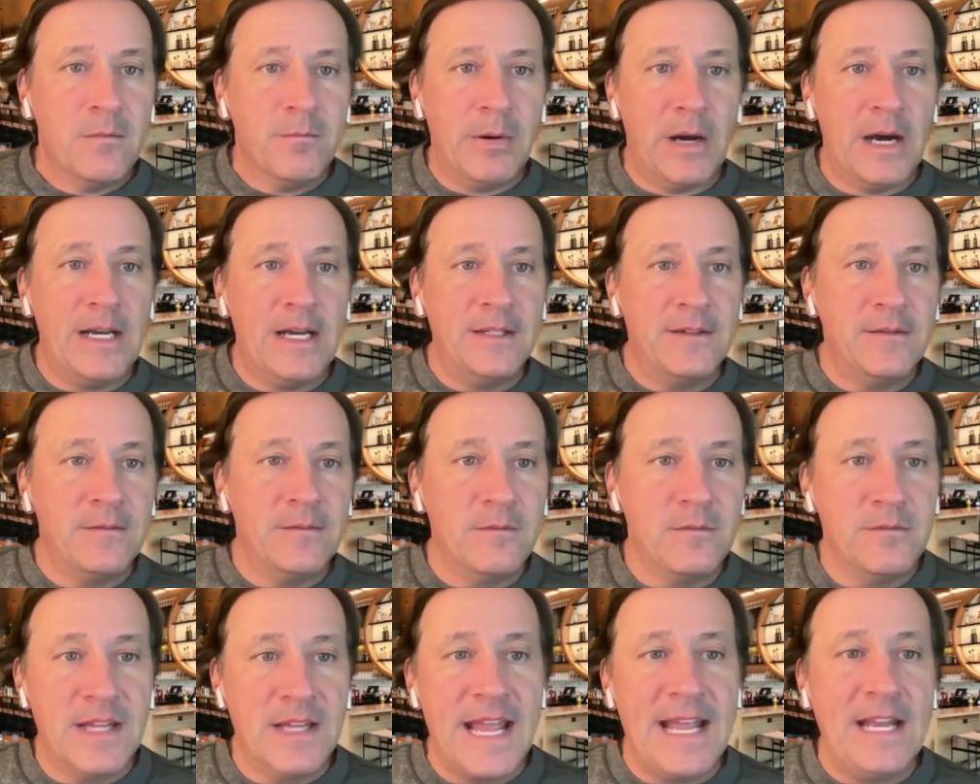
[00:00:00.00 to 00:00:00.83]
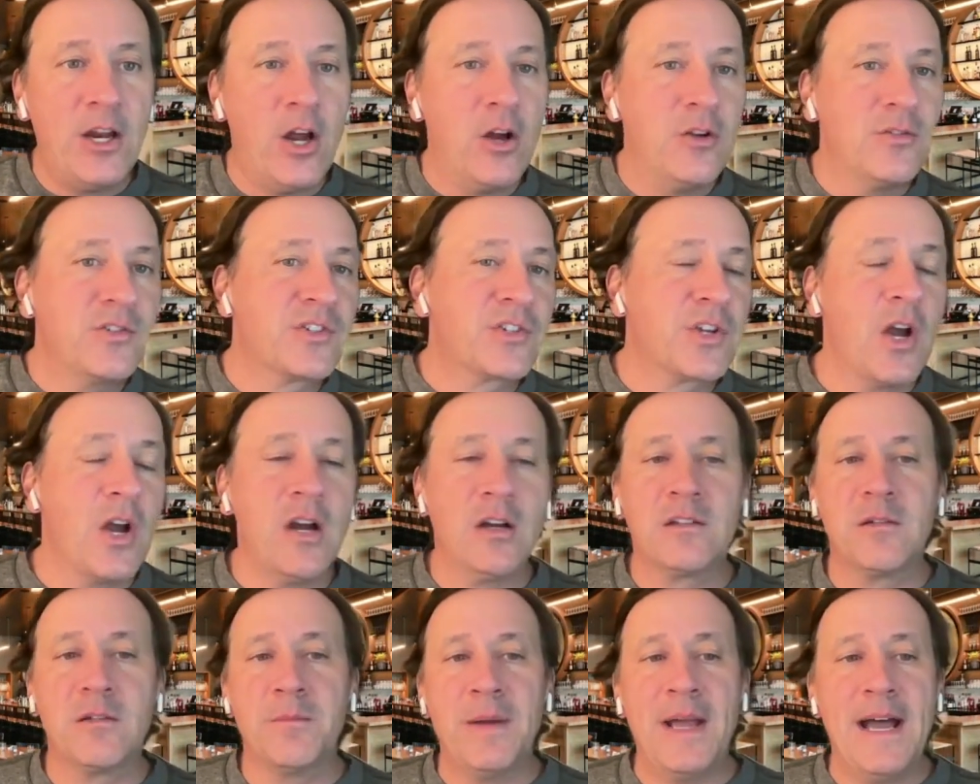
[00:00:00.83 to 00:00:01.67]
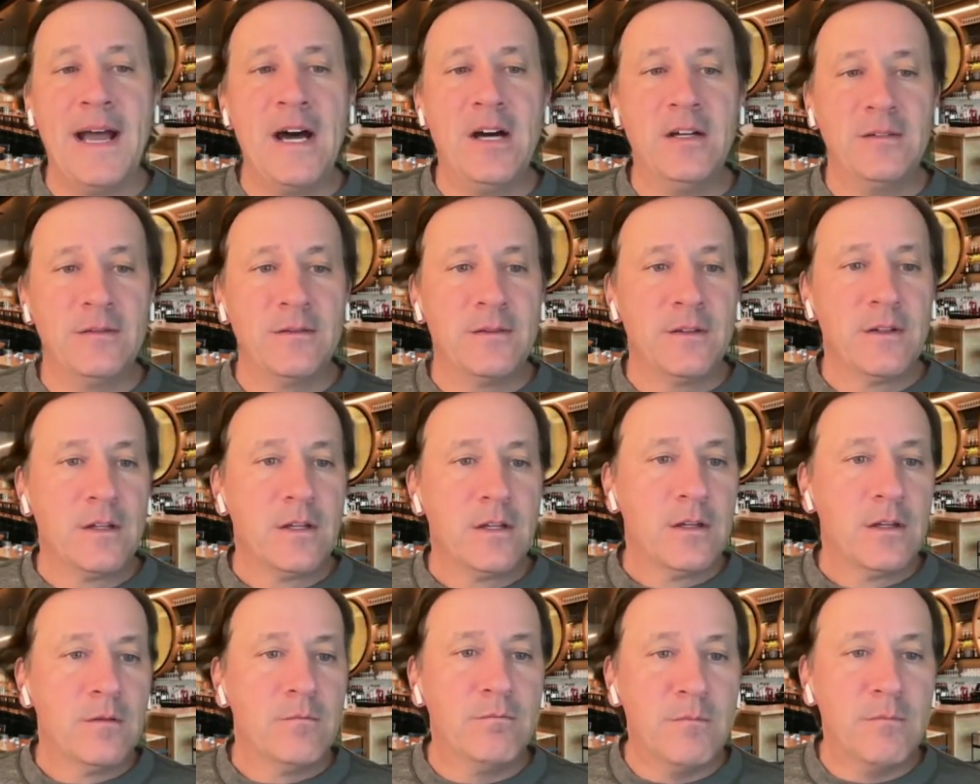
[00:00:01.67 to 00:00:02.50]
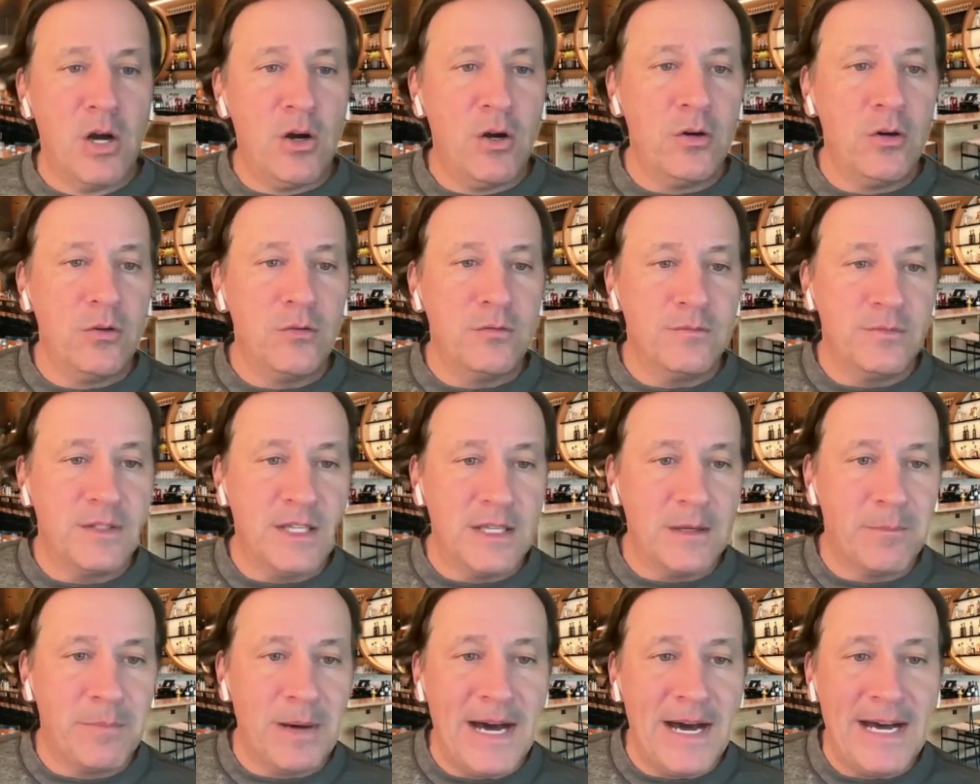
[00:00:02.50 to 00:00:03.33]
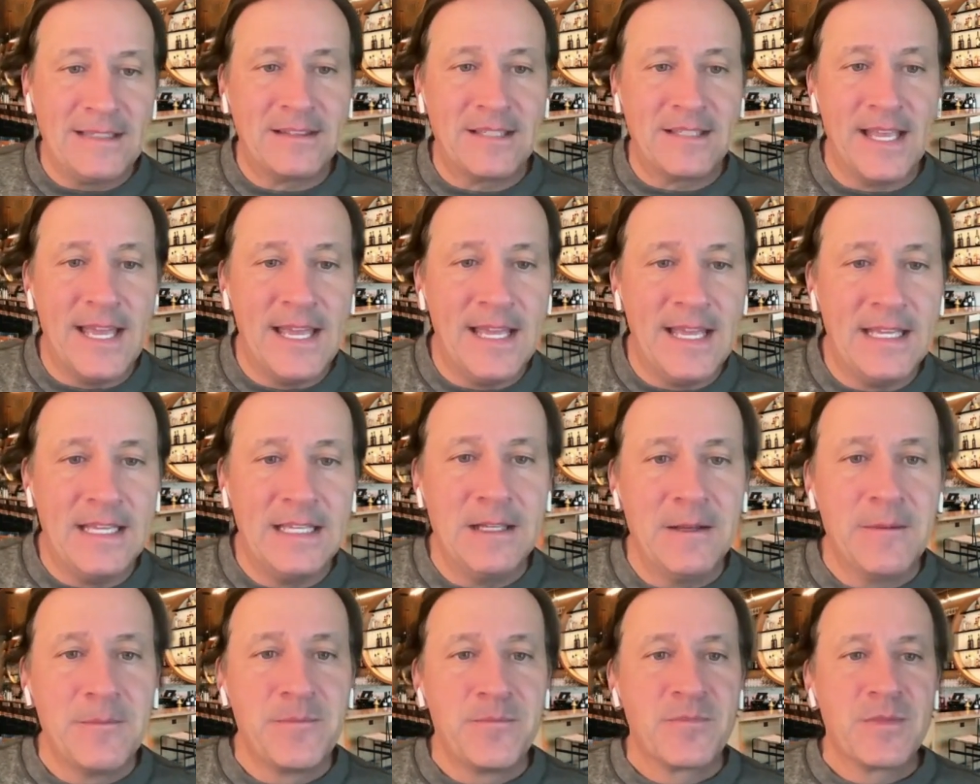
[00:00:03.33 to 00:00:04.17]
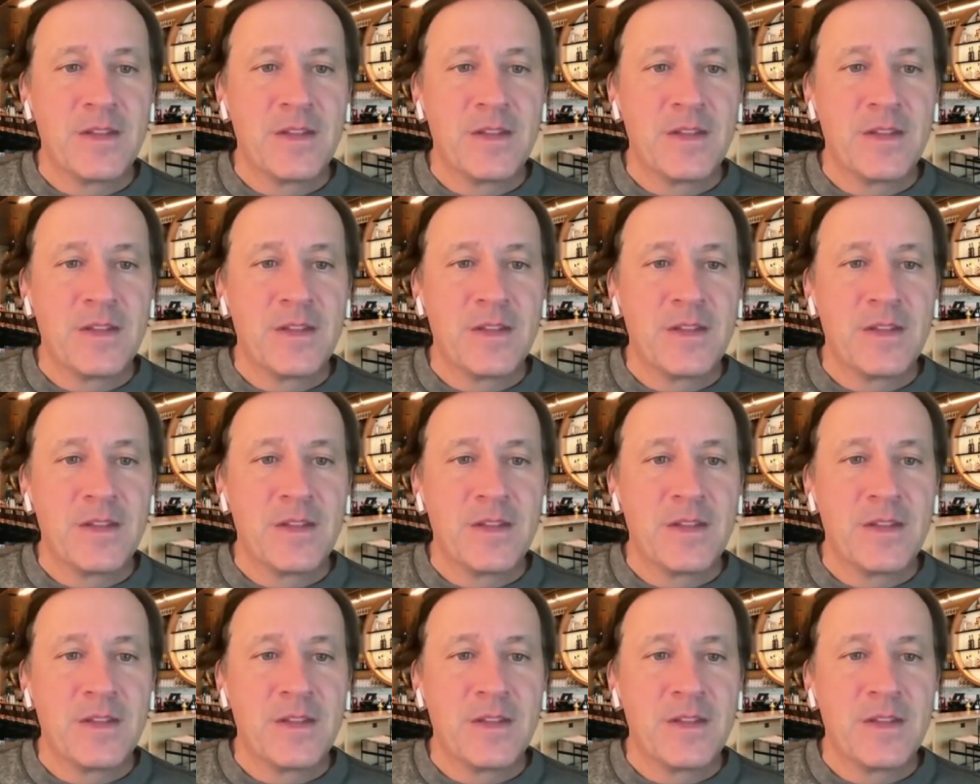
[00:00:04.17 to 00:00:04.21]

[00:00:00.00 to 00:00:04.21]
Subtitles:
But Nate Oats talked about Mo Diabate.